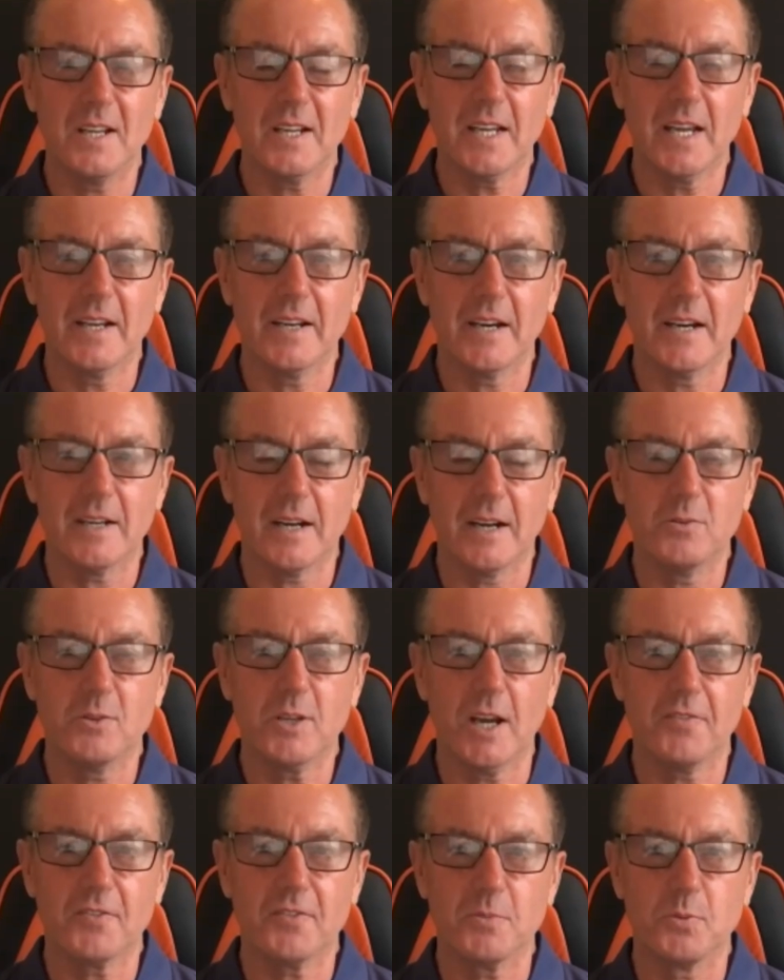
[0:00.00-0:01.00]
again, I would
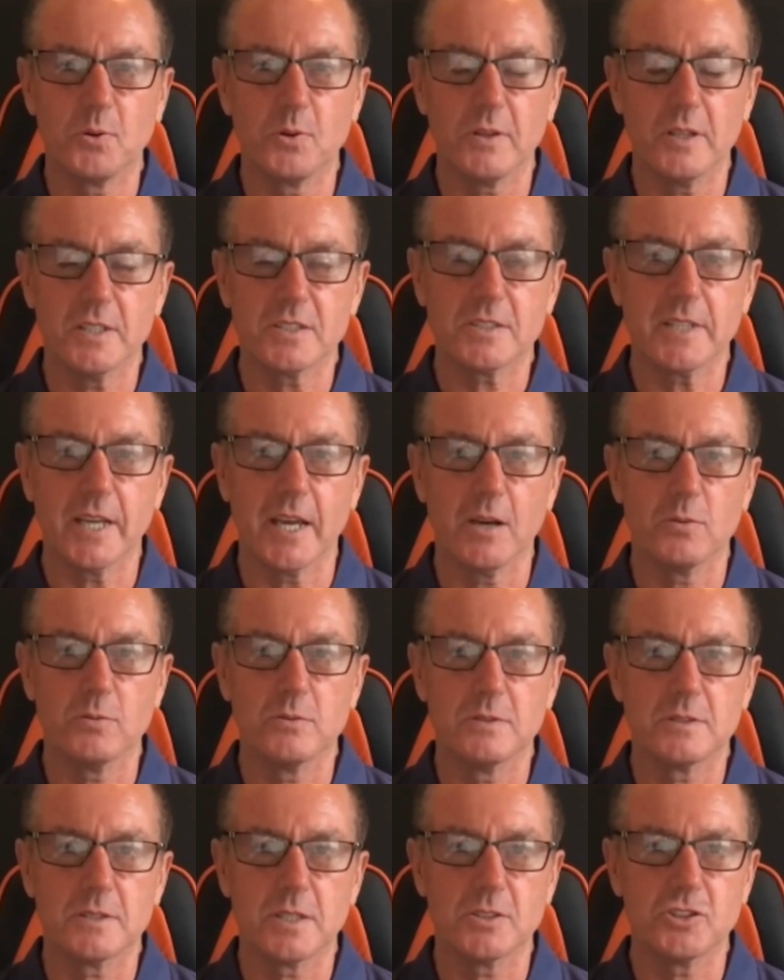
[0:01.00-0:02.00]
have to put this
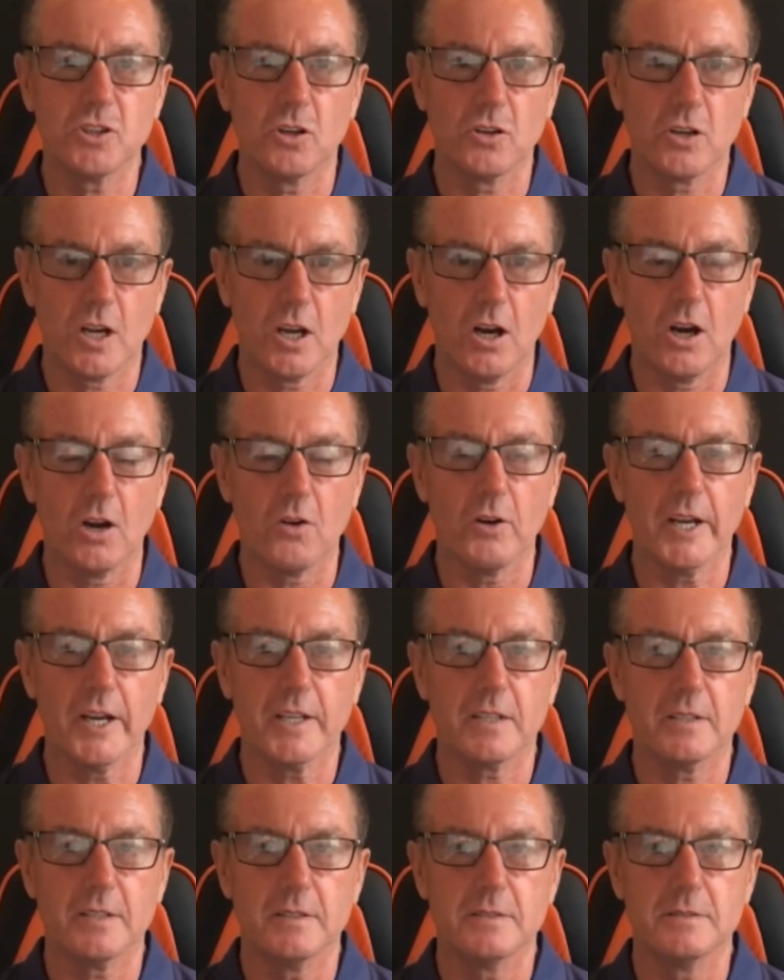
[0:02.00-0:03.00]
down to John
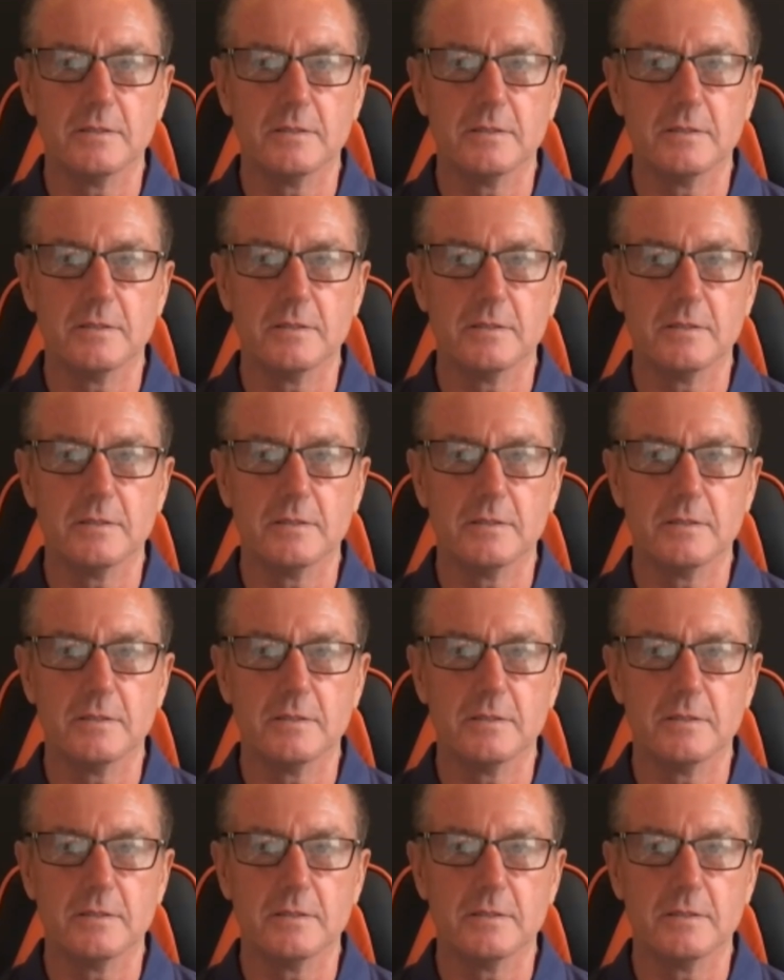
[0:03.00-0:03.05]
Cartwright